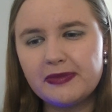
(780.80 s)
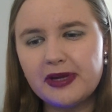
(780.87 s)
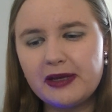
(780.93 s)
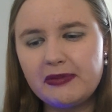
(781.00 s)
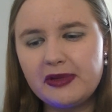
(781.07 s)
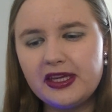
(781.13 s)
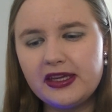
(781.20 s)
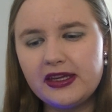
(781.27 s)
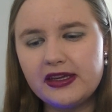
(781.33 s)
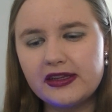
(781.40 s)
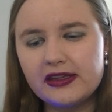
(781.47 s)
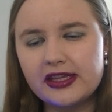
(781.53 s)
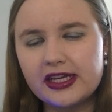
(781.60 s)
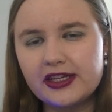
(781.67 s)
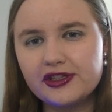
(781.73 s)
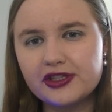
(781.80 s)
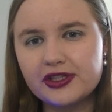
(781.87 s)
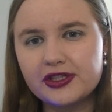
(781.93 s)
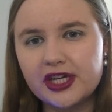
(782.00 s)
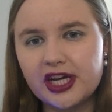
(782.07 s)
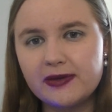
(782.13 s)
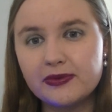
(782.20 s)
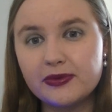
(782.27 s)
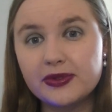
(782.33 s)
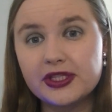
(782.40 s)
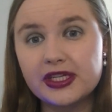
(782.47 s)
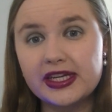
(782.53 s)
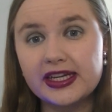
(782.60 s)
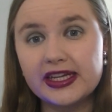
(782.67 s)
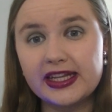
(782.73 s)
Maybe they're just not able
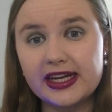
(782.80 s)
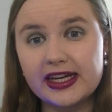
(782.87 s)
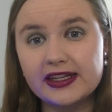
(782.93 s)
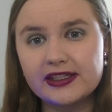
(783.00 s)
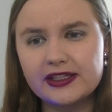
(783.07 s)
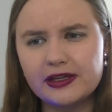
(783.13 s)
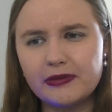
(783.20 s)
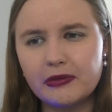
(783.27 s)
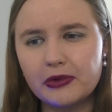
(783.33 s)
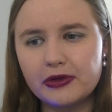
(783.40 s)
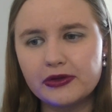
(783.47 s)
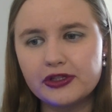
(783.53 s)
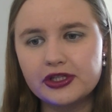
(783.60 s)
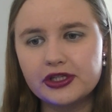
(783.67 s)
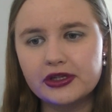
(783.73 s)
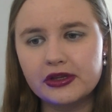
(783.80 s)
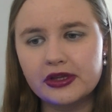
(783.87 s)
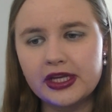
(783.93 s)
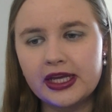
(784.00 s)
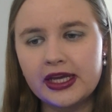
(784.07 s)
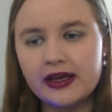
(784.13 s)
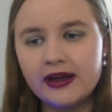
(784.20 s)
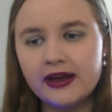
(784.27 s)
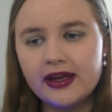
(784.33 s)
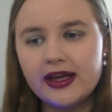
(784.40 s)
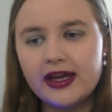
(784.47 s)
to connect emotionally